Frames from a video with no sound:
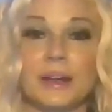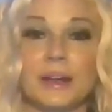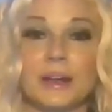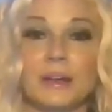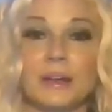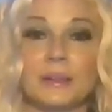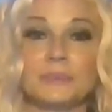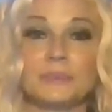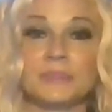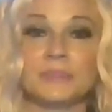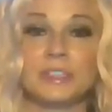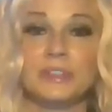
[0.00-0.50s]

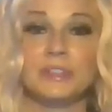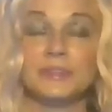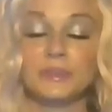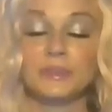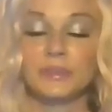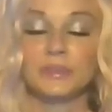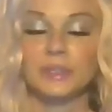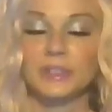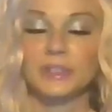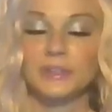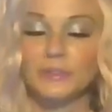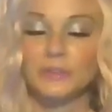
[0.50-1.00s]
to
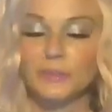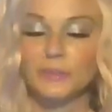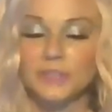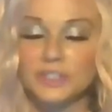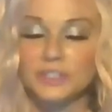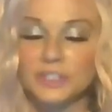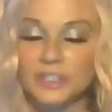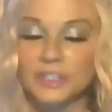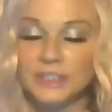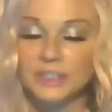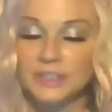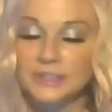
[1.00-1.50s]

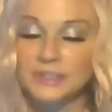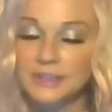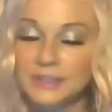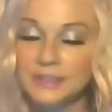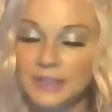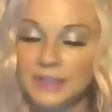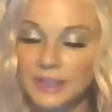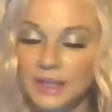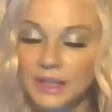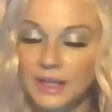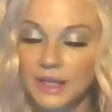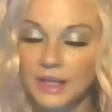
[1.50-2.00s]
leave you
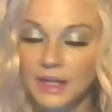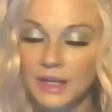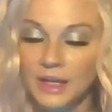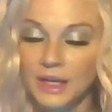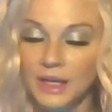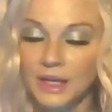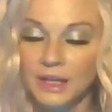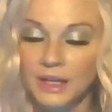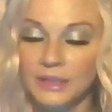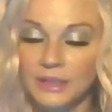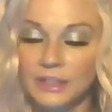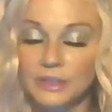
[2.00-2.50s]
with, which
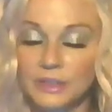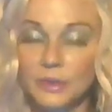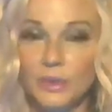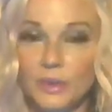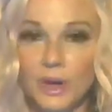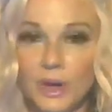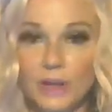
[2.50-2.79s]
is,